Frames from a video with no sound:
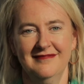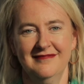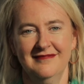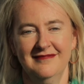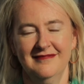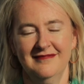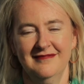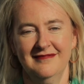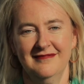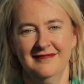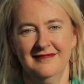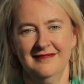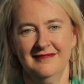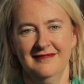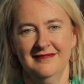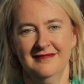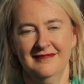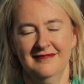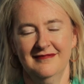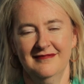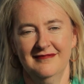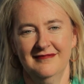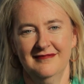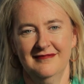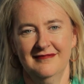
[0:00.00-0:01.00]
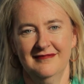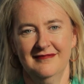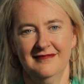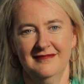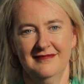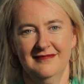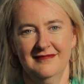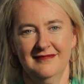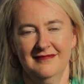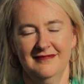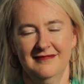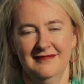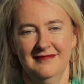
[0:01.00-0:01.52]

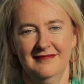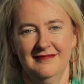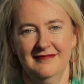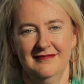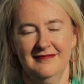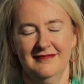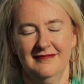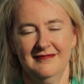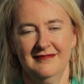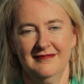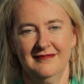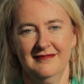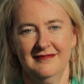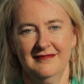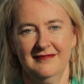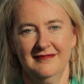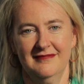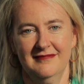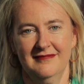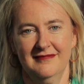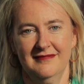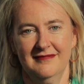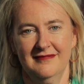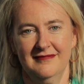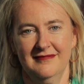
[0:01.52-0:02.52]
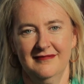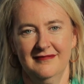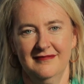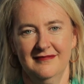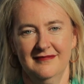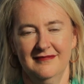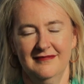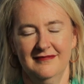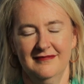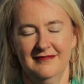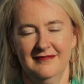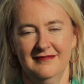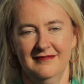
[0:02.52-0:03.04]

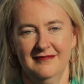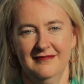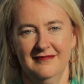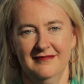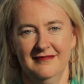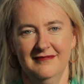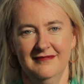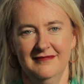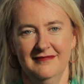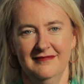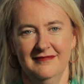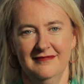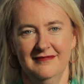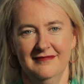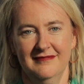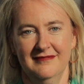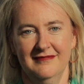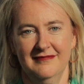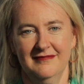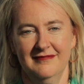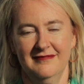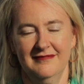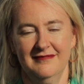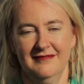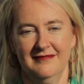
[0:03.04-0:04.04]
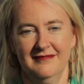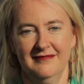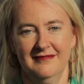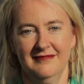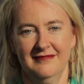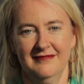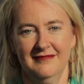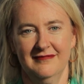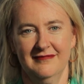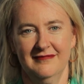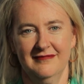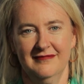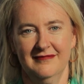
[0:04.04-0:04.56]

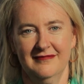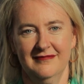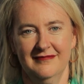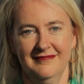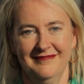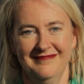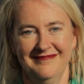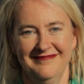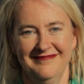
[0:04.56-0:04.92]
The person shown says nothing.